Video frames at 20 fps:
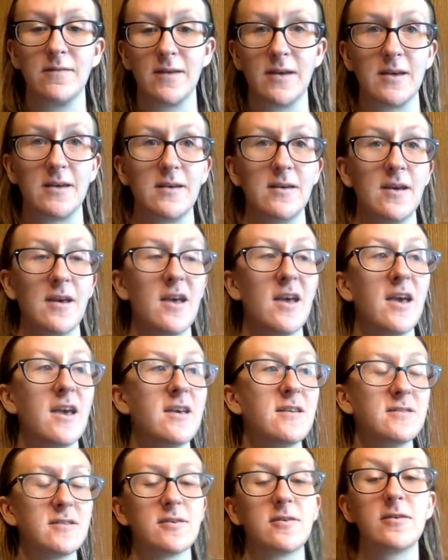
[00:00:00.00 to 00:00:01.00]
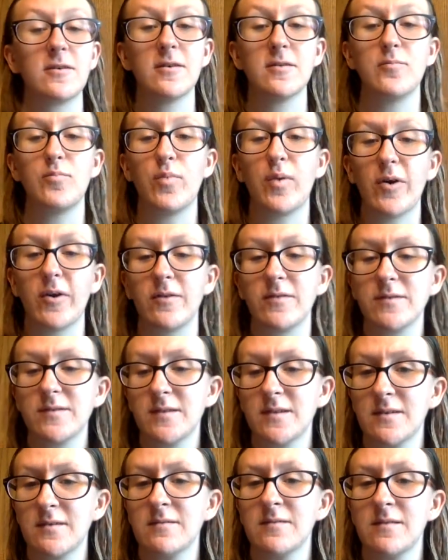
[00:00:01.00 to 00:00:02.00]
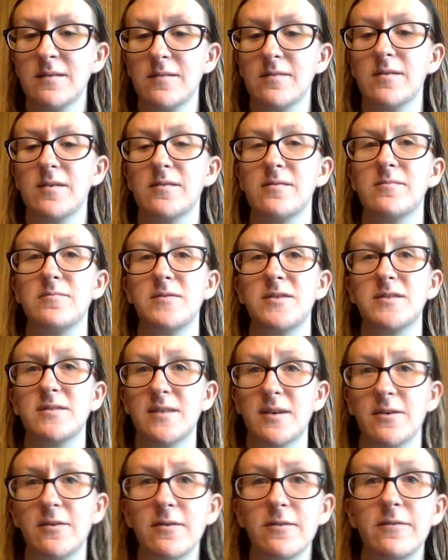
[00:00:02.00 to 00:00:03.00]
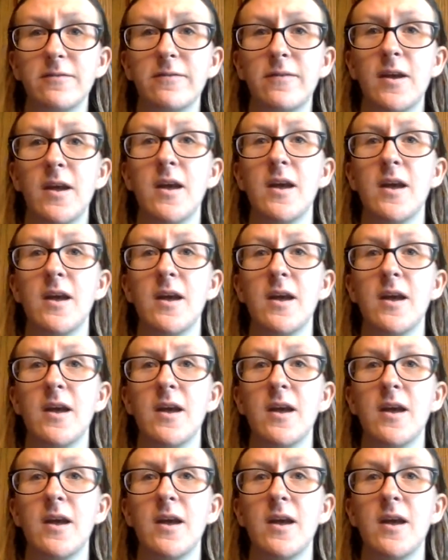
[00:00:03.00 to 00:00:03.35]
Like, he's a good person in himself.